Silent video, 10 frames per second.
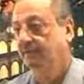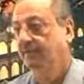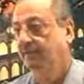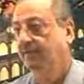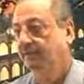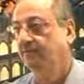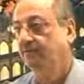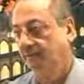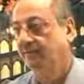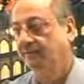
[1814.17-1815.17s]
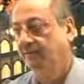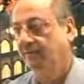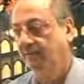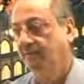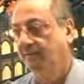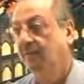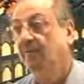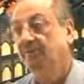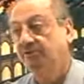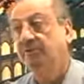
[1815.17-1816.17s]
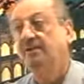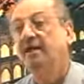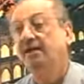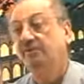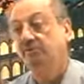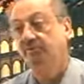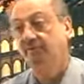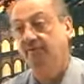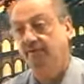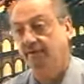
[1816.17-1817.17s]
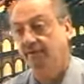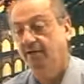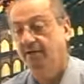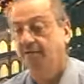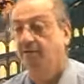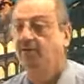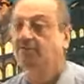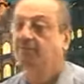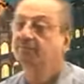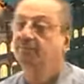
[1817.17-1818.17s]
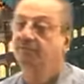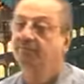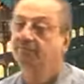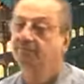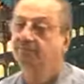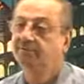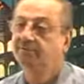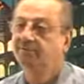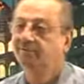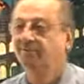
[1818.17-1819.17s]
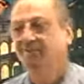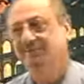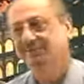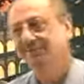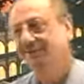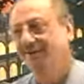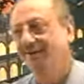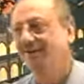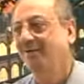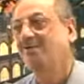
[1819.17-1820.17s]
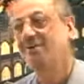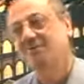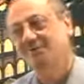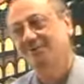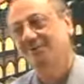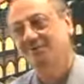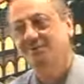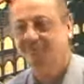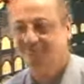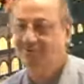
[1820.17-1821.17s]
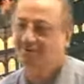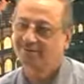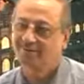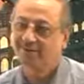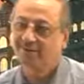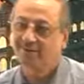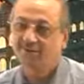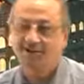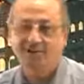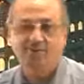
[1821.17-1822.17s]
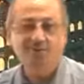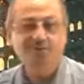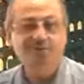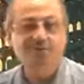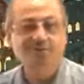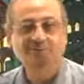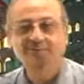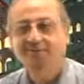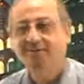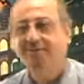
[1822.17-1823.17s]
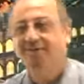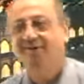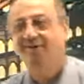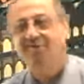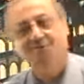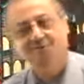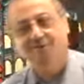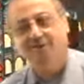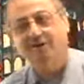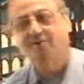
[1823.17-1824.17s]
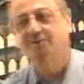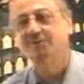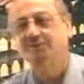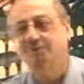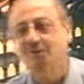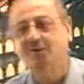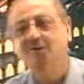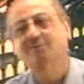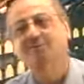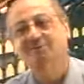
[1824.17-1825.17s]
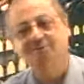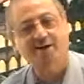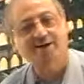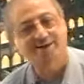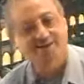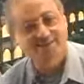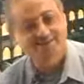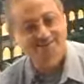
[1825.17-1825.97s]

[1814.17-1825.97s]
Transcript: Okay? You can say. But shadda has to be there. Because sometimes, no, you know, I don't want to say too much because I want you to go home with smiling.